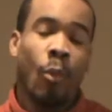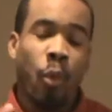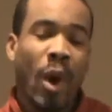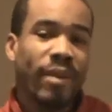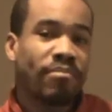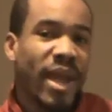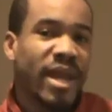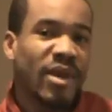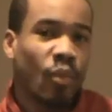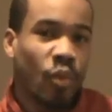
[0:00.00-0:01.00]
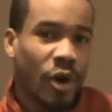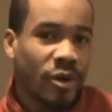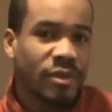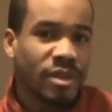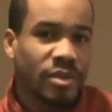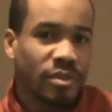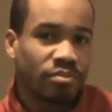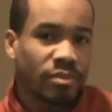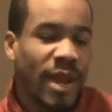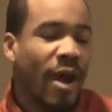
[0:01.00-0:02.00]
What made it worse,
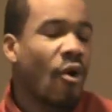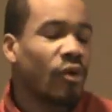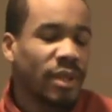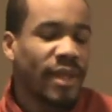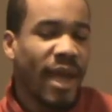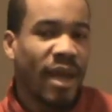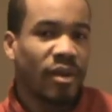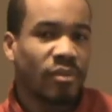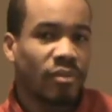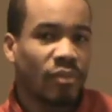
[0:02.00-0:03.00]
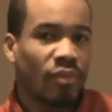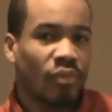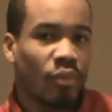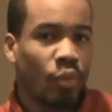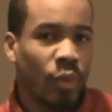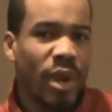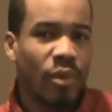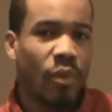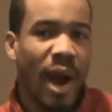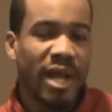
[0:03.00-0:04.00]
not only that we
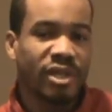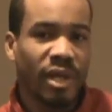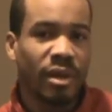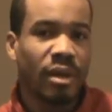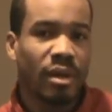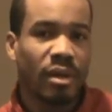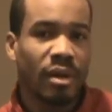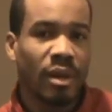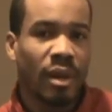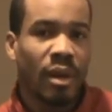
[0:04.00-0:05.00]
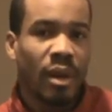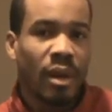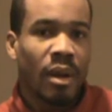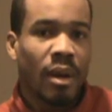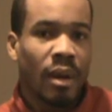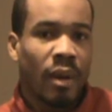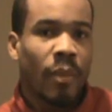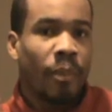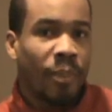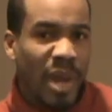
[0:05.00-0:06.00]
were watching,
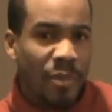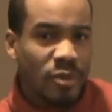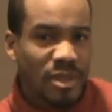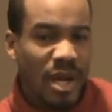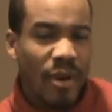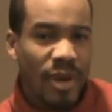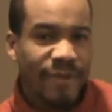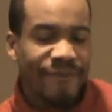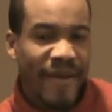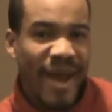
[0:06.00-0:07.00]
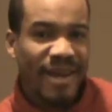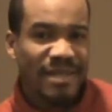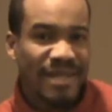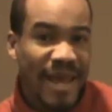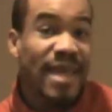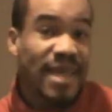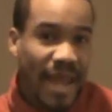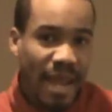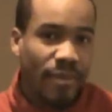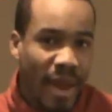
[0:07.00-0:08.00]
people saw it in Fatty's and they
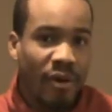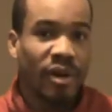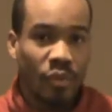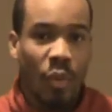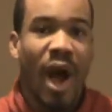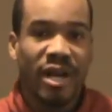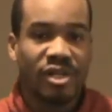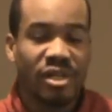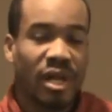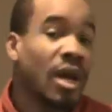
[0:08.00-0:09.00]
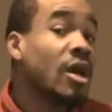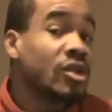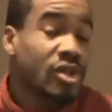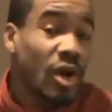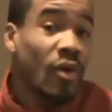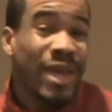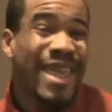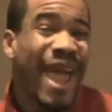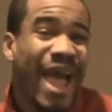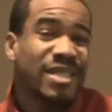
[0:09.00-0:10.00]
came out and watched. So
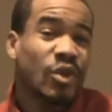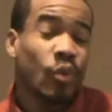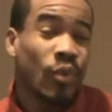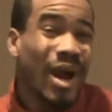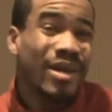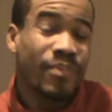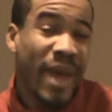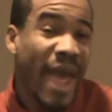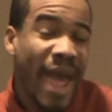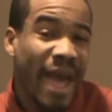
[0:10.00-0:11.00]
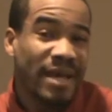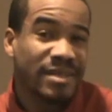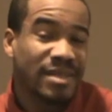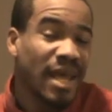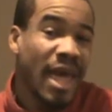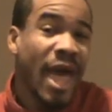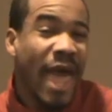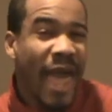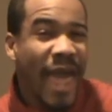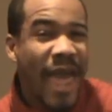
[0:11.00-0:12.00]
he had to run past
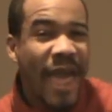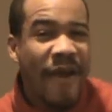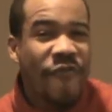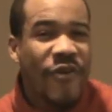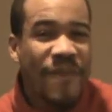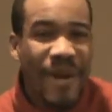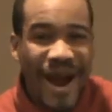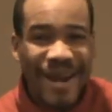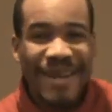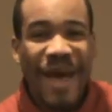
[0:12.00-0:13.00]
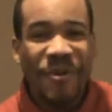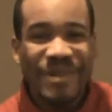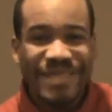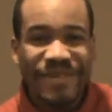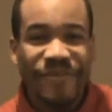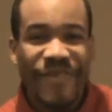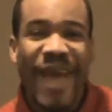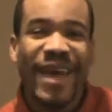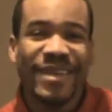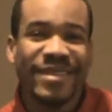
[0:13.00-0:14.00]
everybody that was in
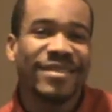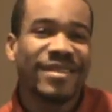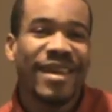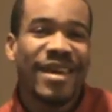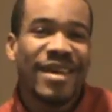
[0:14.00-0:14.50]
Fatty's